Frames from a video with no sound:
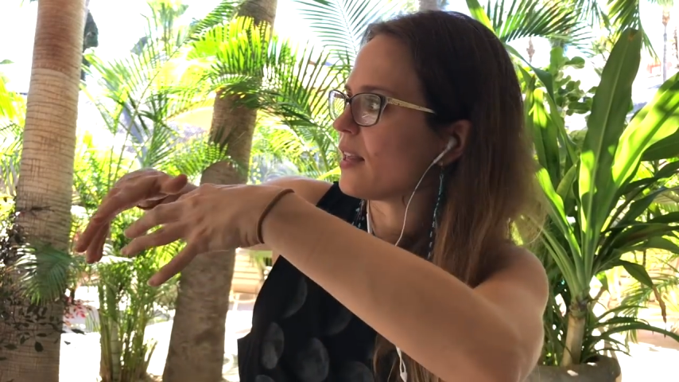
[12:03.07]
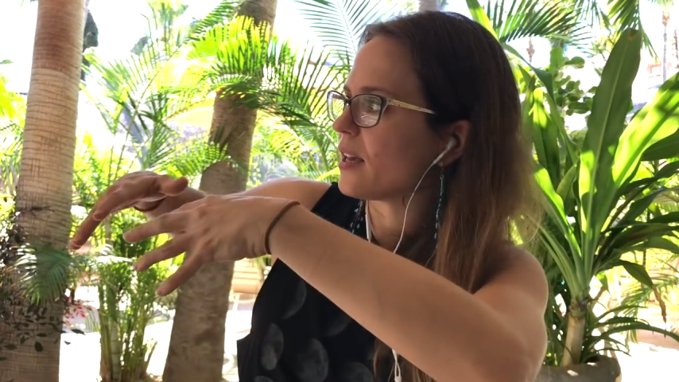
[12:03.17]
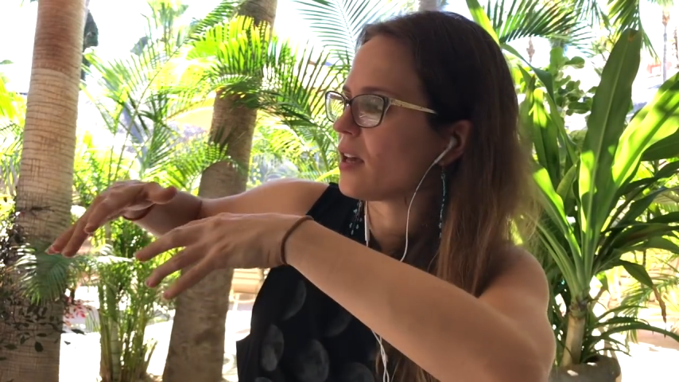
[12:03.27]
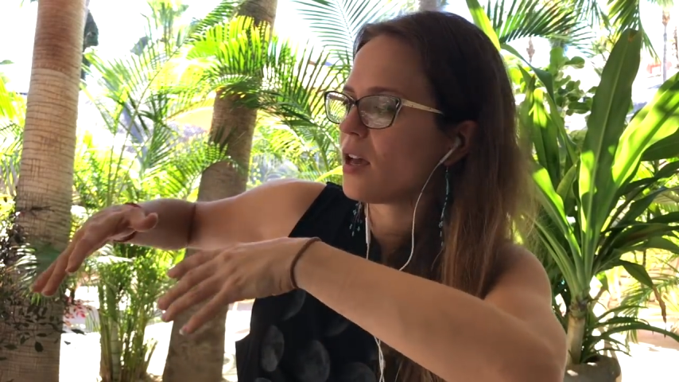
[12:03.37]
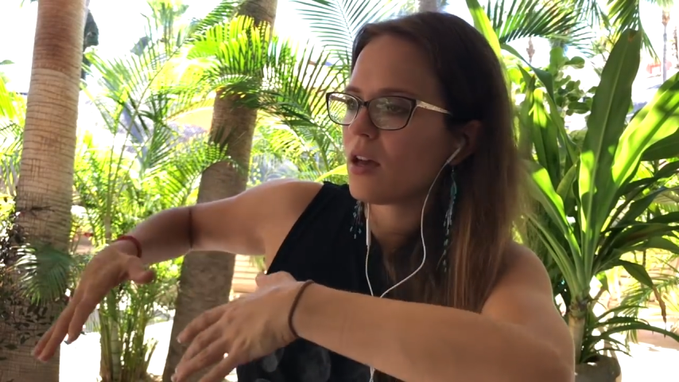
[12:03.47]

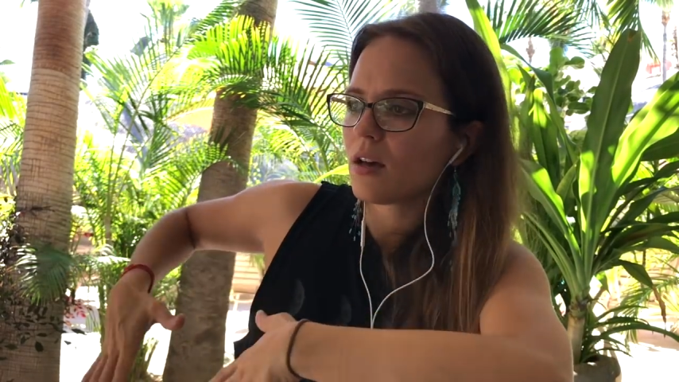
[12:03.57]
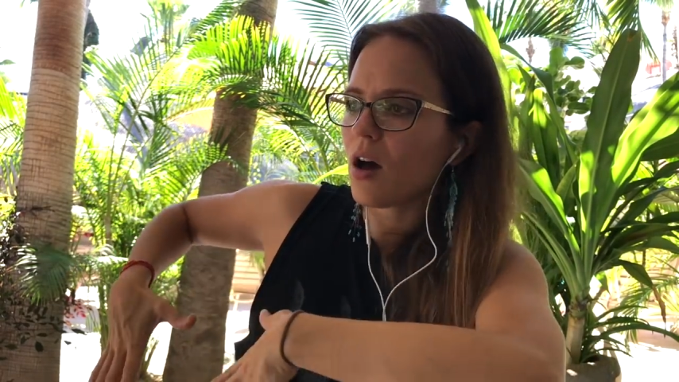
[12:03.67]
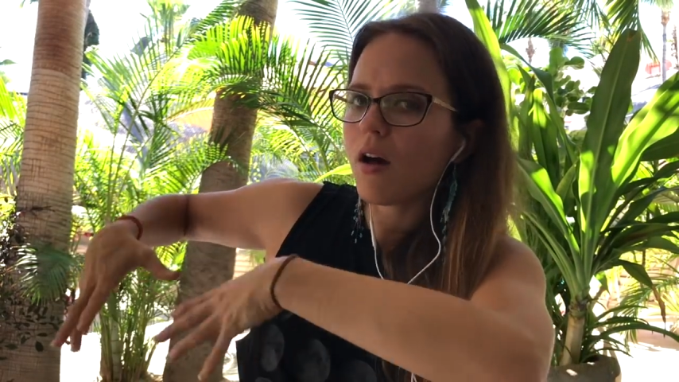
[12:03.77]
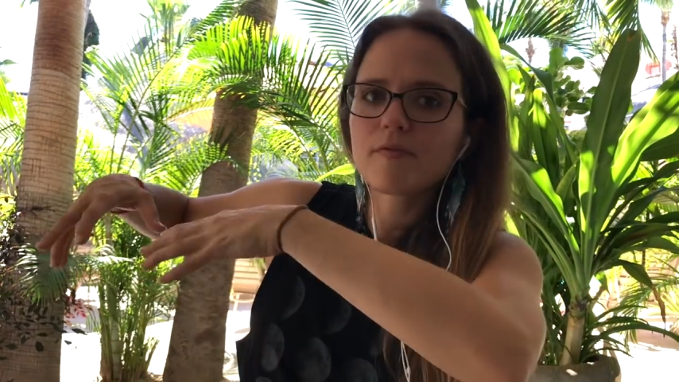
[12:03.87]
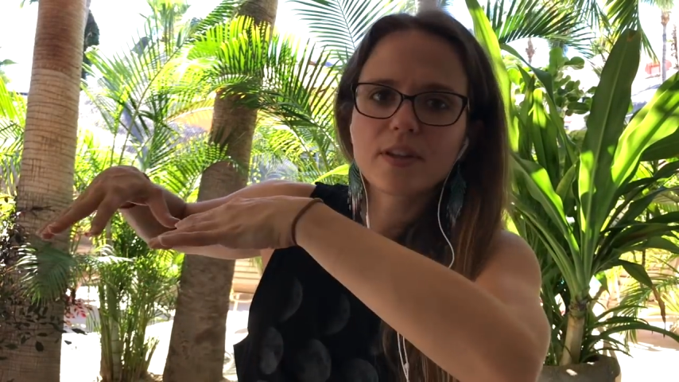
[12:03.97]
like
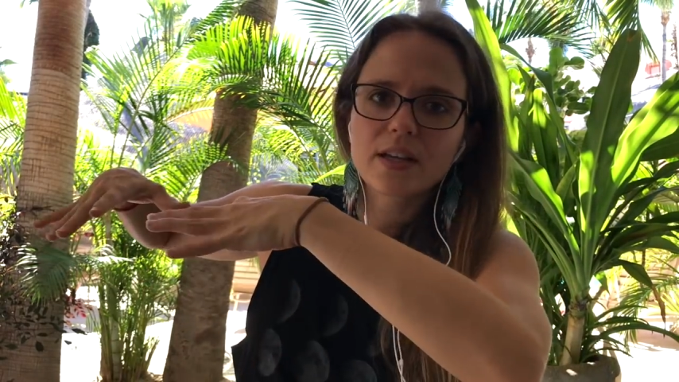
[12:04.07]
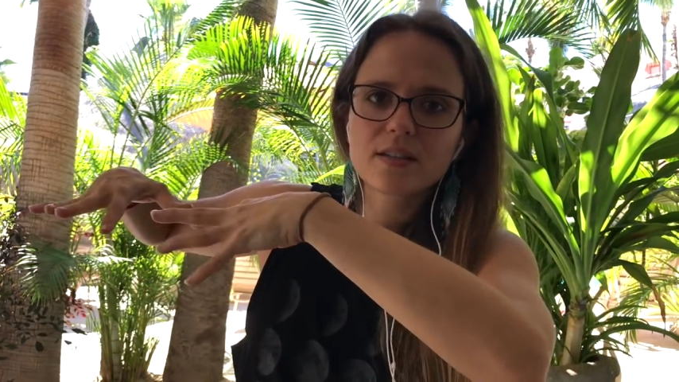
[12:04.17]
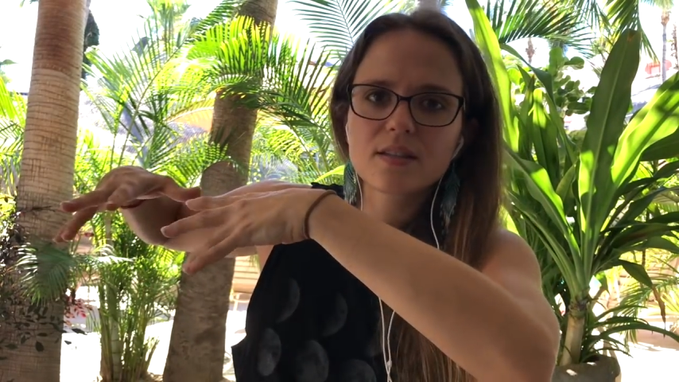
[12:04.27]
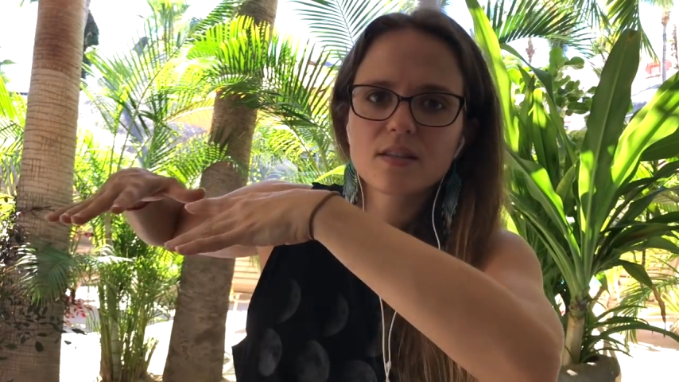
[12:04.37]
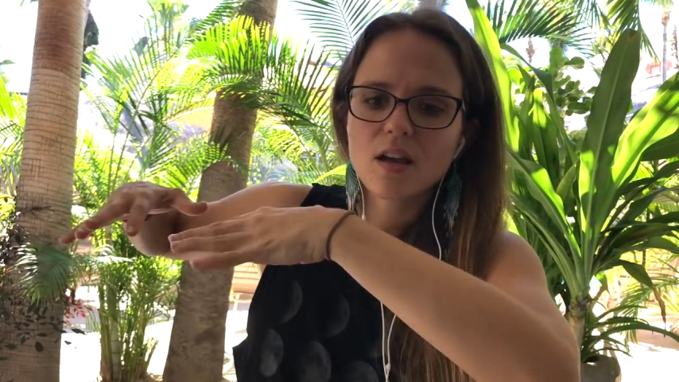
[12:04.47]

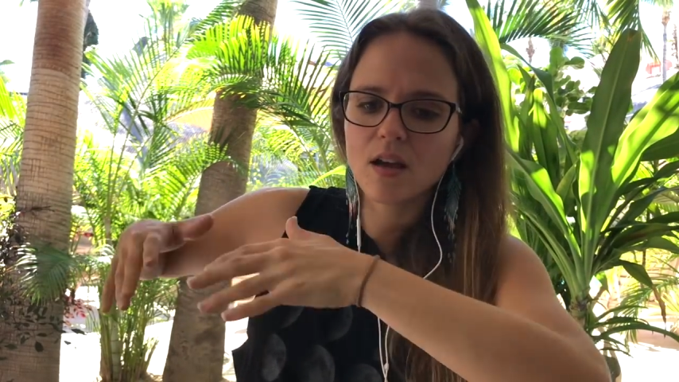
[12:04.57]
conflicts,